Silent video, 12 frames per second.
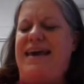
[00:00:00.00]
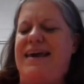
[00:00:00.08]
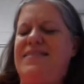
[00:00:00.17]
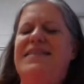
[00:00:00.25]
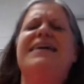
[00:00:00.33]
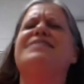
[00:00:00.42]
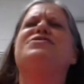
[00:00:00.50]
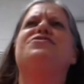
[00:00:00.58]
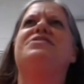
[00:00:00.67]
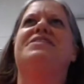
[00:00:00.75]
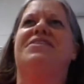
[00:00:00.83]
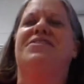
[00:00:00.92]
and, and the next
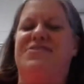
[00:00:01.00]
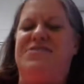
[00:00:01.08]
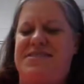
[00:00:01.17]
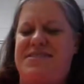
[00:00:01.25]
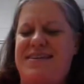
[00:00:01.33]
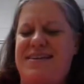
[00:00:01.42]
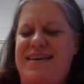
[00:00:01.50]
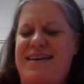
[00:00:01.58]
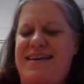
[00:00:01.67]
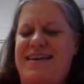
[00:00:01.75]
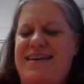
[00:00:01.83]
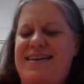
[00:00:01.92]
30 years.
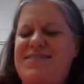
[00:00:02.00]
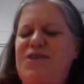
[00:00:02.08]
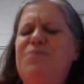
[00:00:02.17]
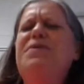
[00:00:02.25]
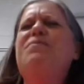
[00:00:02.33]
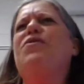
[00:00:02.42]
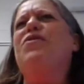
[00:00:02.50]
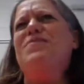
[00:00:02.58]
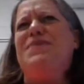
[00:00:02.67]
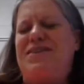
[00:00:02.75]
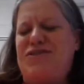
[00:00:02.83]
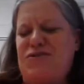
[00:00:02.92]
Don't be
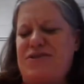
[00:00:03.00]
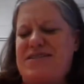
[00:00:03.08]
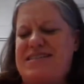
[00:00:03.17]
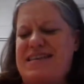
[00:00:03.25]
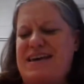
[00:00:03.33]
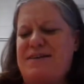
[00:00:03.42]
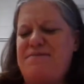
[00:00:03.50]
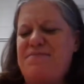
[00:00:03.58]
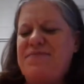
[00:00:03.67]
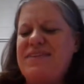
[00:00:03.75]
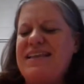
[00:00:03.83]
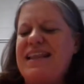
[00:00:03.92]
morbid, Jordan said.
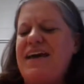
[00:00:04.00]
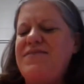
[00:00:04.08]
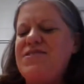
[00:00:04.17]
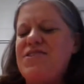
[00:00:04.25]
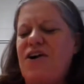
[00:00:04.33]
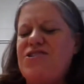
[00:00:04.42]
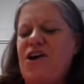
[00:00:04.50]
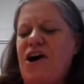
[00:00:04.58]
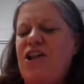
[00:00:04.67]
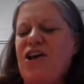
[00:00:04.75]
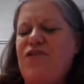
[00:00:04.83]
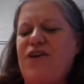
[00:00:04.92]
Life starts
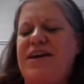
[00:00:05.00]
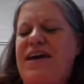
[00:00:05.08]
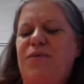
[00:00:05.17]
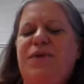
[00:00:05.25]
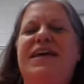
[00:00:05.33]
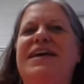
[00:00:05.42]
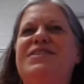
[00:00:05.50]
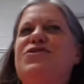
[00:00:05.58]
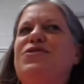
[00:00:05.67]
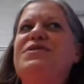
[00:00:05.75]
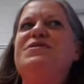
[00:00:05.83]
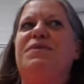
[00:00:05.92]
all over again when it gets
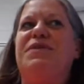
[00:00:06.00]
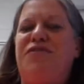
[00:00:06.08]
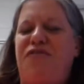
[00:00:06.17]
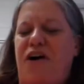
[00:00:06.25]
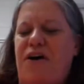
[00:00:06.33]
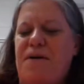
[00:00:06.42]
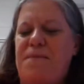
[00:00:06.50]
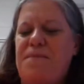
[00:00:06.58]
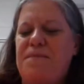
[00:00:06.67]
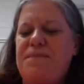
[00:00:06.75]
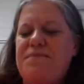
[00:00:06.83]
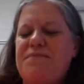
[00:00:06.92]
crisp in the fall.